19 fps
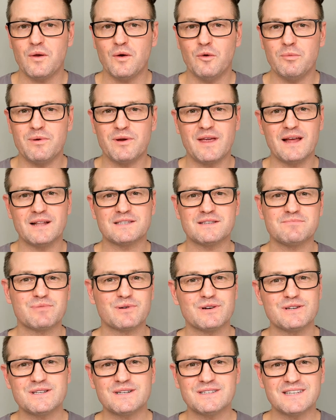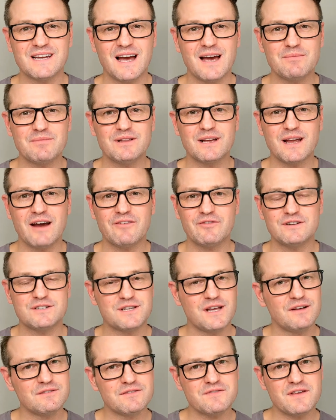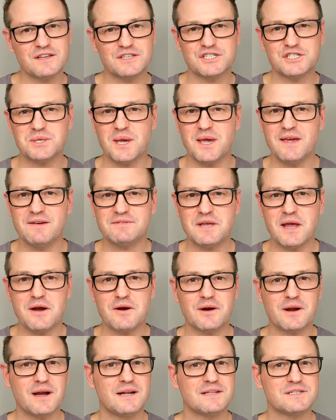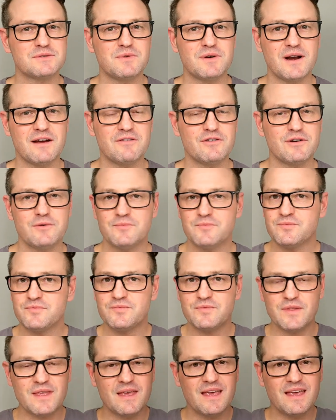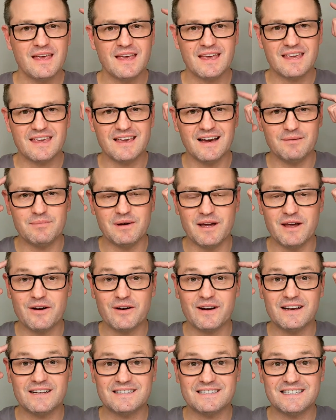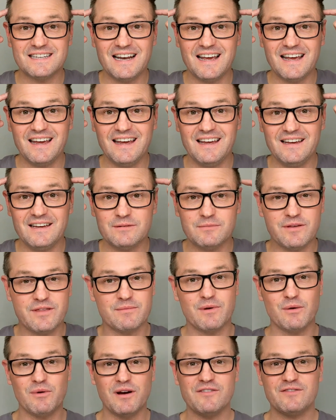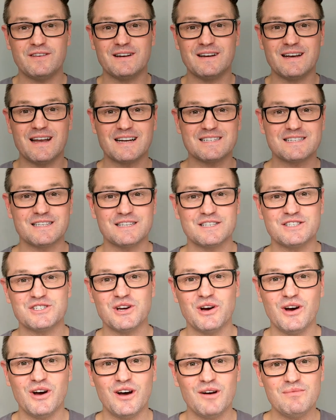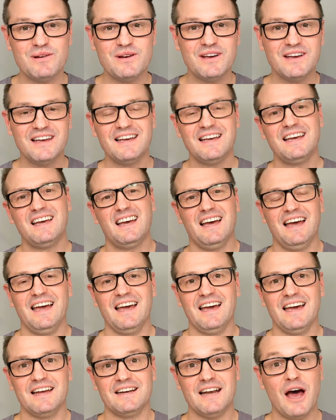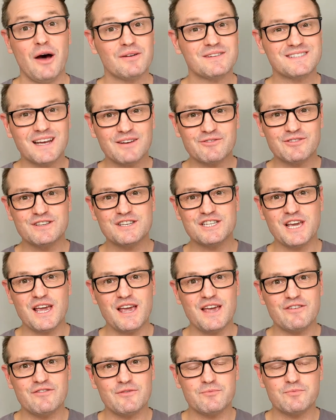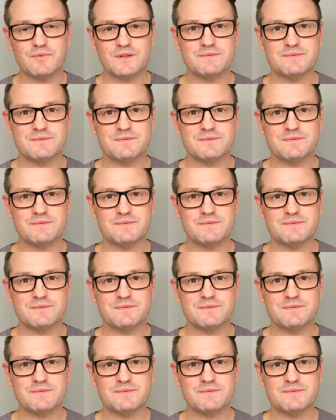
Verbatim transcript: Hope you're getting some personal time to look after yourselves, if that shaves, haircuts, whatever. Got my haircut today. I think my wife did an excellent job. And now it's time for the shave.